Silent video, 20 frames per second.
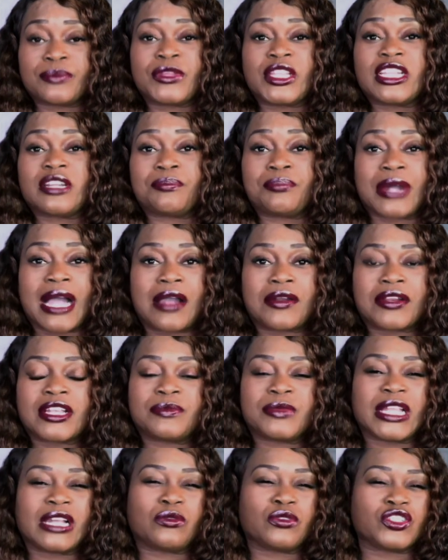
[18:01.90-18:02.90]
about
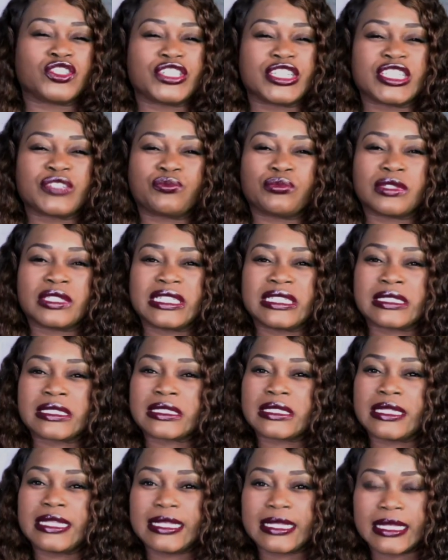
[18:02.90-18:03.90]
him that was just really
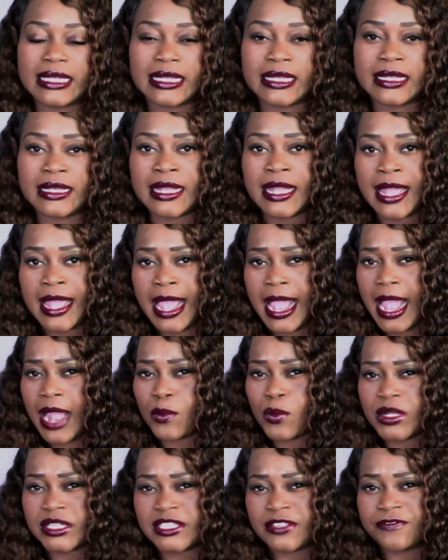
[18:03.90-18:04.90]
sneaky. I
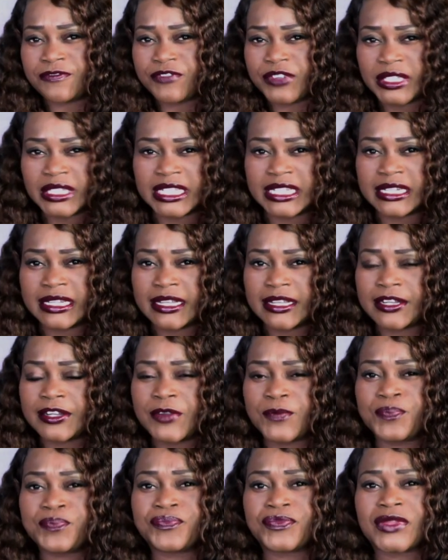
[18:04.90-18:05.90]
wasn't feeling
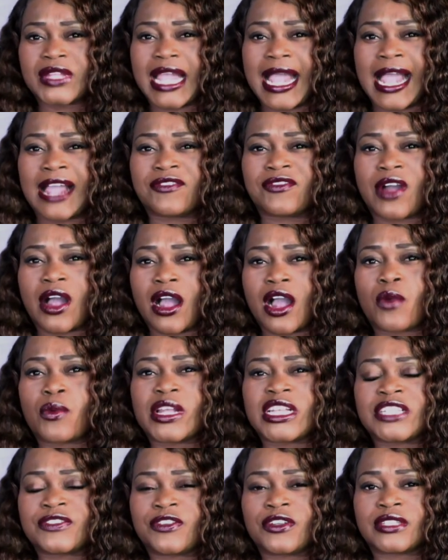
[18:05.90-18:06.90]
him. I've
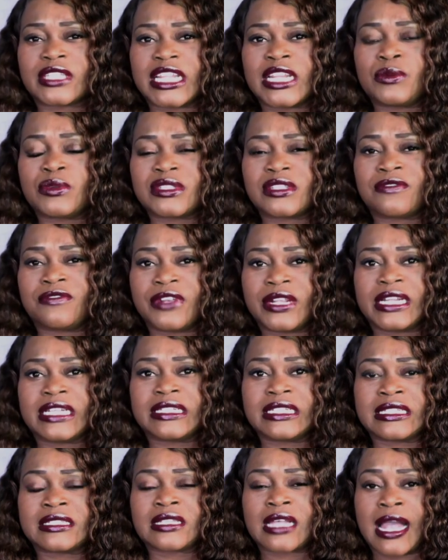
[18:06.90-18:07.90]
always felt that he was a very
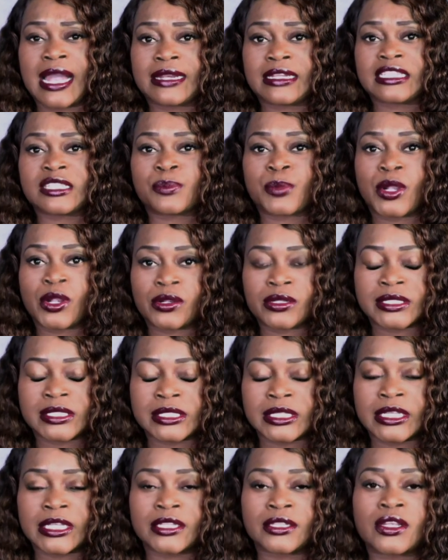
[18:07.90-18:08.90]
dishonest
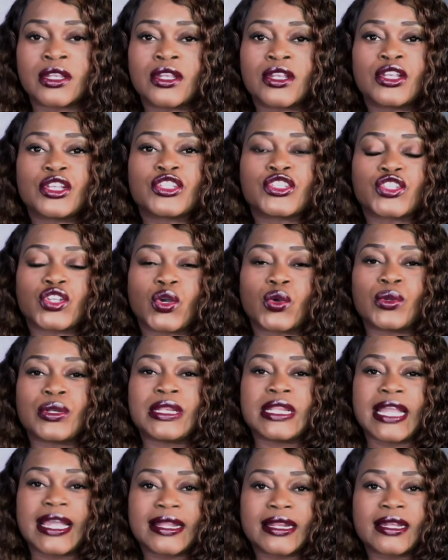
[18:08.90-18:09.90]
person. So
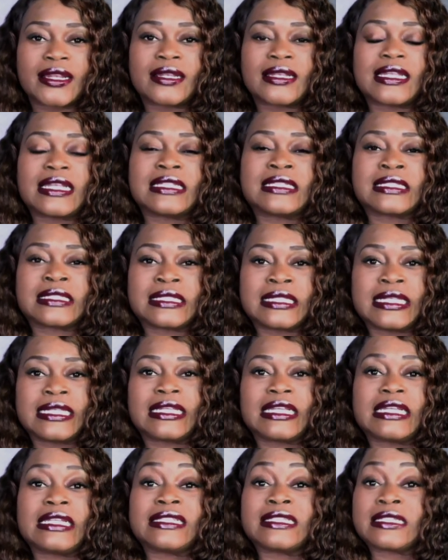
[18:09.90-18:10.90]
Netta is
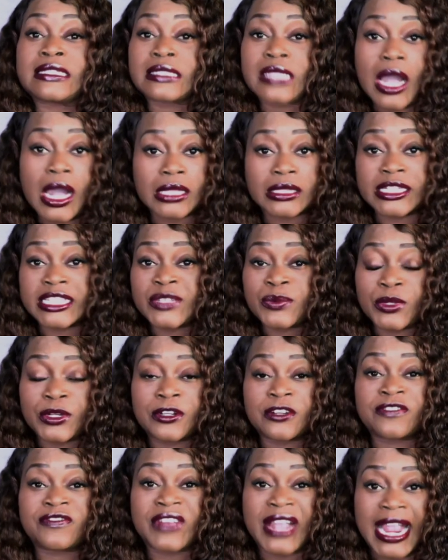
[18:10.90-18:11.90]
seeking solace with
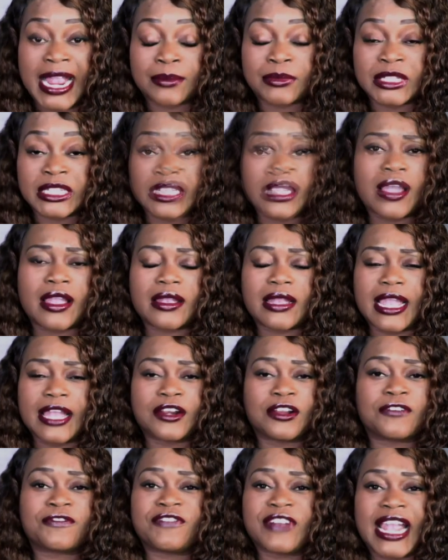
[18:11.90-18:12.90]
her family, and
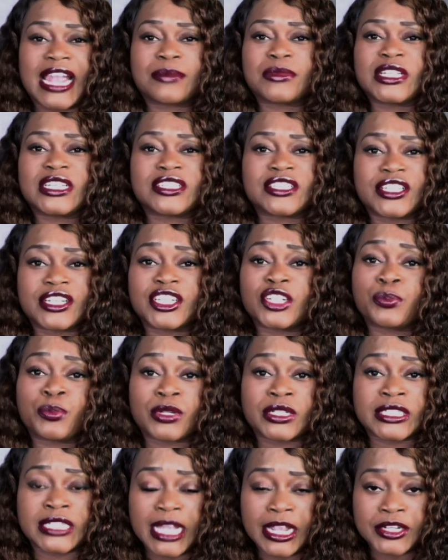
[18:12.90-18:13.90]
her family is there to
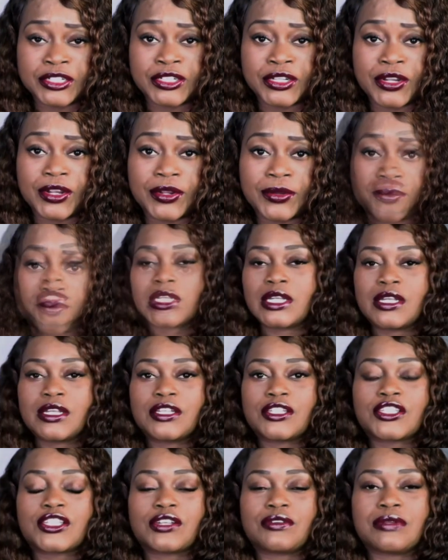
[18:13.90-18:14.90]
protect her.
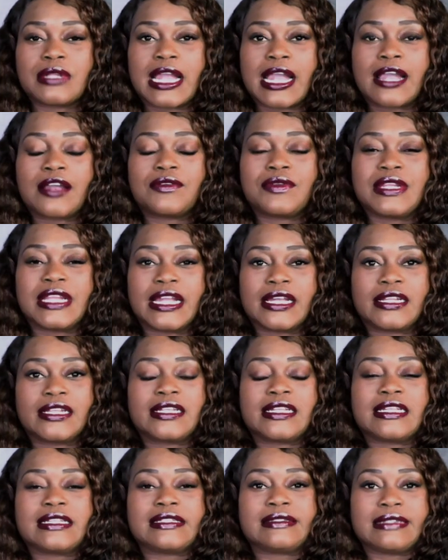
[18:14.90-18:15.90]
So now Netta
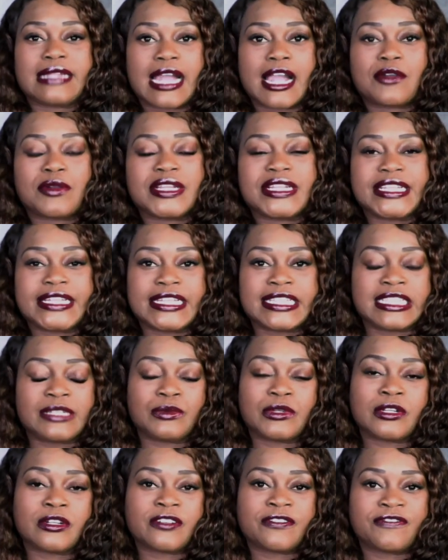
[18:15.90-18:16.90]
is now in DC
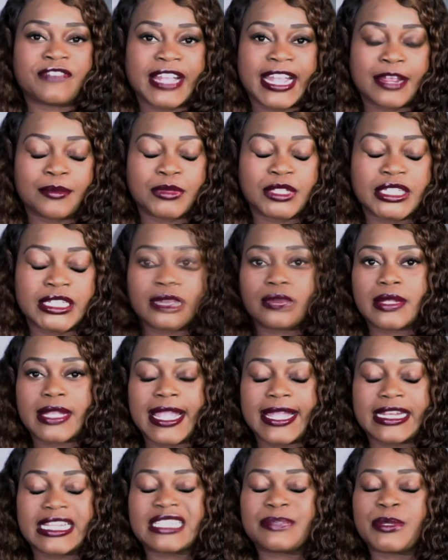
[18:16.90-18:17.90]
with her family,
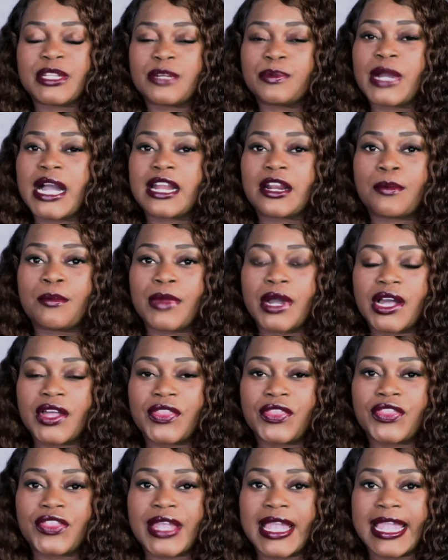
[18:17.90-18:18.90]
and it's been about a
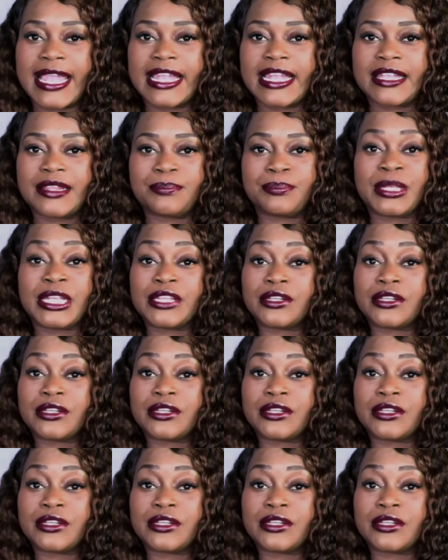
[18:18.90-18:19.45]
month, and Peter